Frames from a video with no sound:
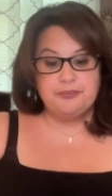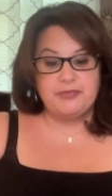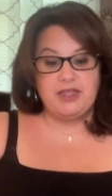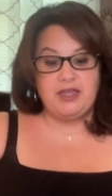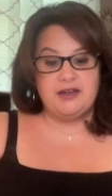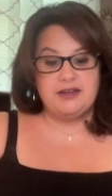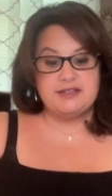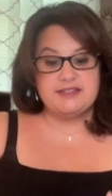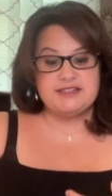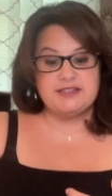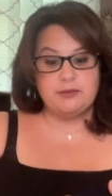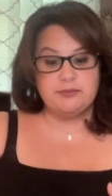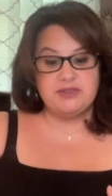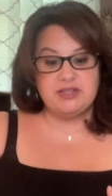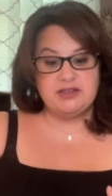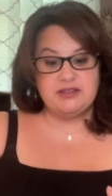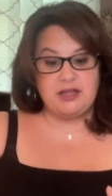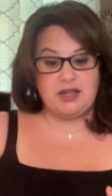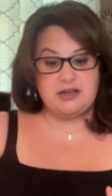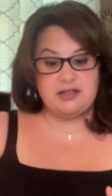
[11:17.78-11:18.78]
and it's
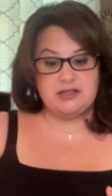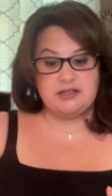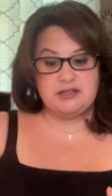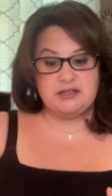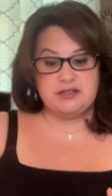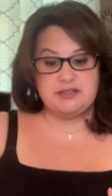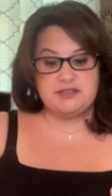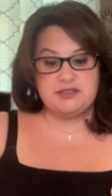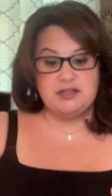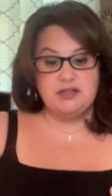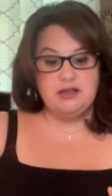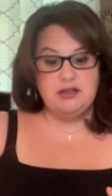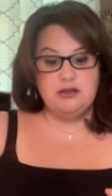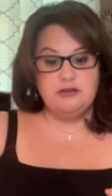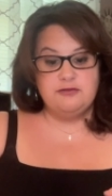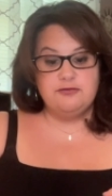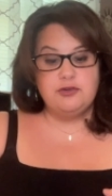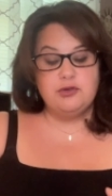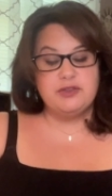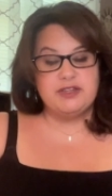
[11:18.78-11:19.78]
something that is
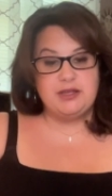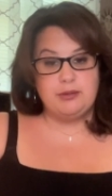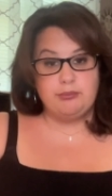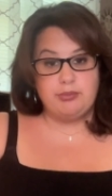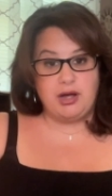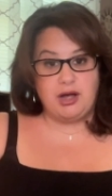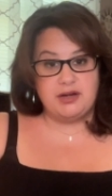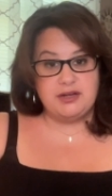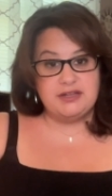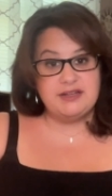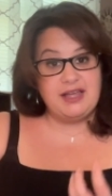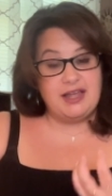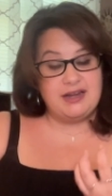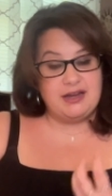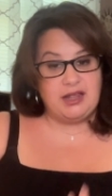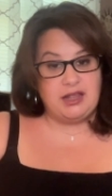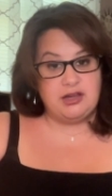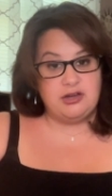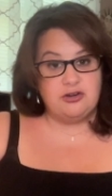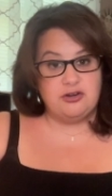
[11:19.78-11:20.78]
fully embodied
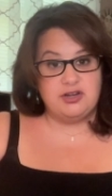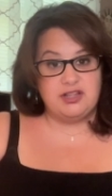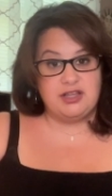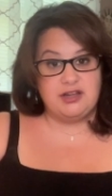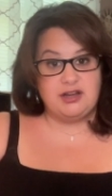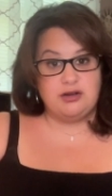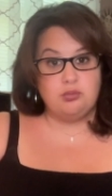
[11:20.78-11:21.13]
and anchored in.